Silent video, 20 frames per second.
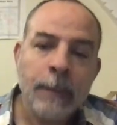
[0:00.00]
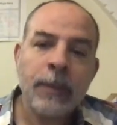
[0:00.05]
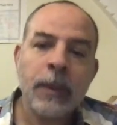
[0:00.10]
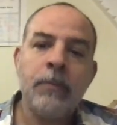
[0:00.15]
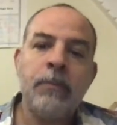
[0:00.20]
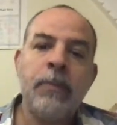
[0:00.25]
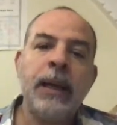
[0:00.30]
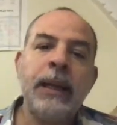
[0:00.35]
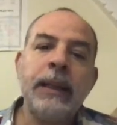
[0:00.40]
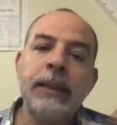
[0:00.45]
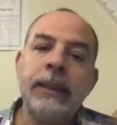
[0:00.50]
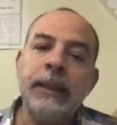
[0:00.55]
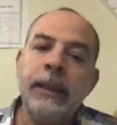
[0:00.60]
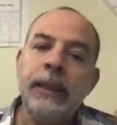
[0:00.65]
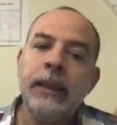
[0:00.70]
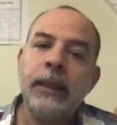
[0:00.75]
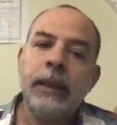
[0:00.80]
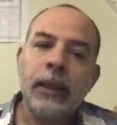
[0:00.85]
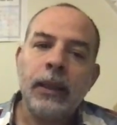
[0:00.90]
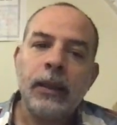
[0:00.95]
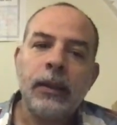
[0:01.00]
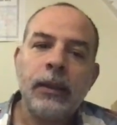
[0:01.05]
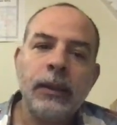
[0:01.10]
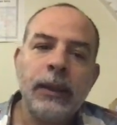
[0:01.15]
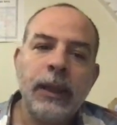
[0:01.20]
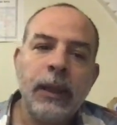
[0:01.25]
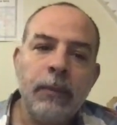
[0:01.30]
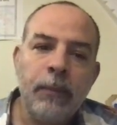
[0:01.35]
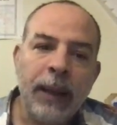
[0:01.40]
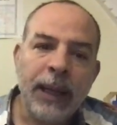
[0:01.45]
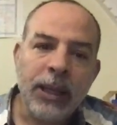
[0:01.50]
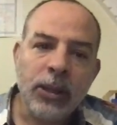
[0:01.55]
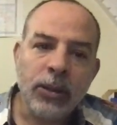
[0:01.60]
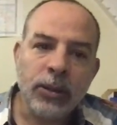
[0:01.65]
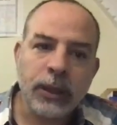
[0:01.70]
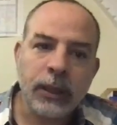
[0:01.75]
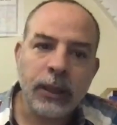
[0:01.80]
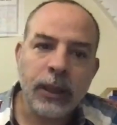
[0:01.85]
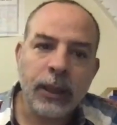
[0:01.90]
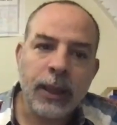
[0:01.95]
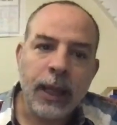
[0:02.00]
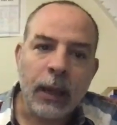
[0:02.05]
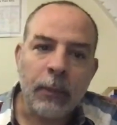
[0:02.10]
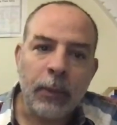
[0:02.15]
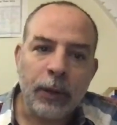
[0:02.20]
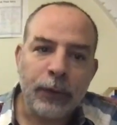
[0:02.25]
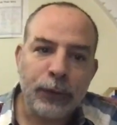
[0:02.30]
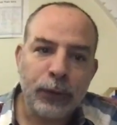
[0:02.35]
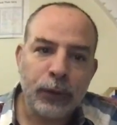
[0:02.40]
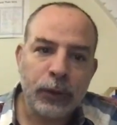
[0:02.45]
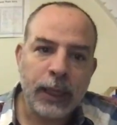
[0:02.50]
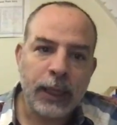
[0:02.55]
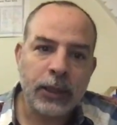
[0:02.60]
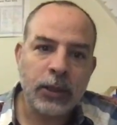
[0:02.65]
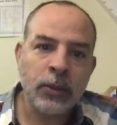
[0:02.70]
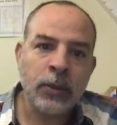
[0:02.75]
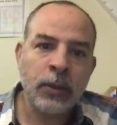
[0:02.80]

But the biogenic amorphous calcium